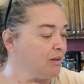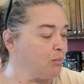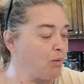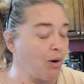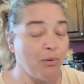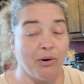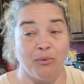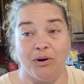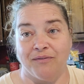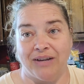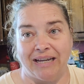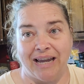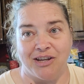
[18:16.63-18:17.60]
While we were on
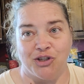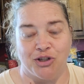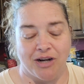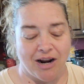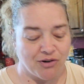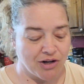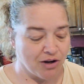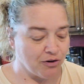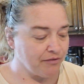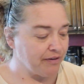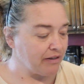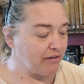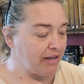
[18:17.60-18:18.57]
vacation, our daughter
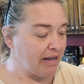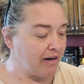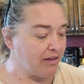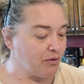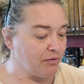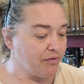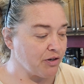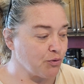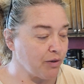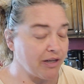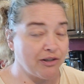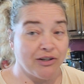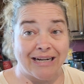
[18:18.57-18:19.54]
found that in the
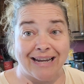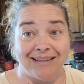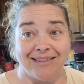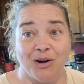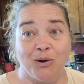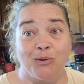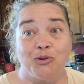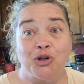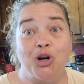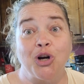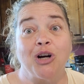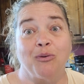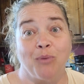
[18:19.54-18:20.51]
refrigerator and ate the whole
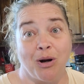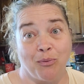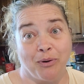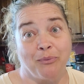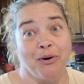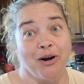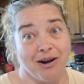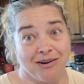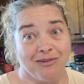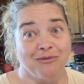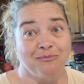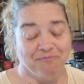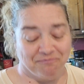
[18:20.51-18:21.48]
jar while we were
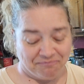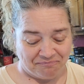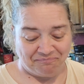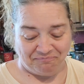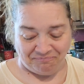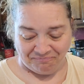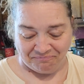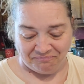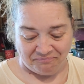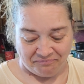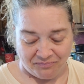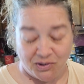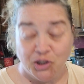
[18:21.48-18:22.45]
gone.
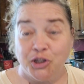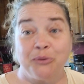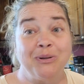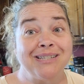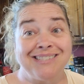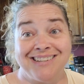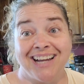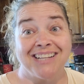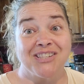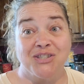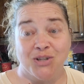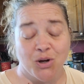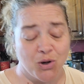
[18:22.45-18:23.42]
She was
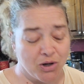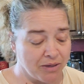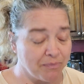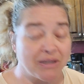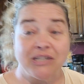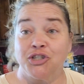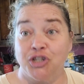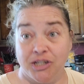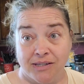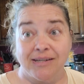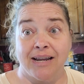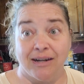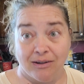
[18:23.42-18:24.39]
not sorry, but she is
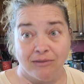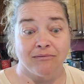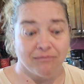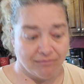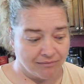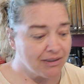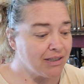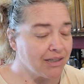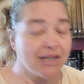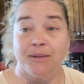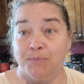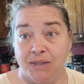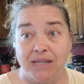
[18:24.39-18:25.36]
now
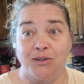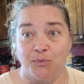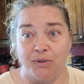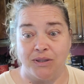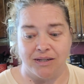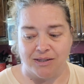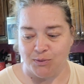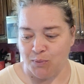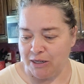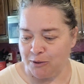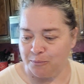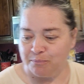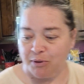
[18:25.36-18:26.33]
obsessed with it as
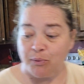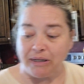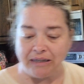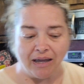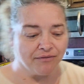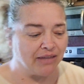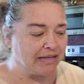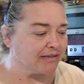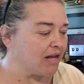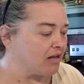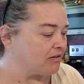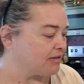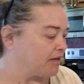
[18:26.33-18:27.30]
well. But we love that
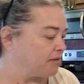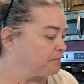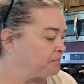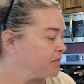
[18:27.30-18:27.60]
salsa.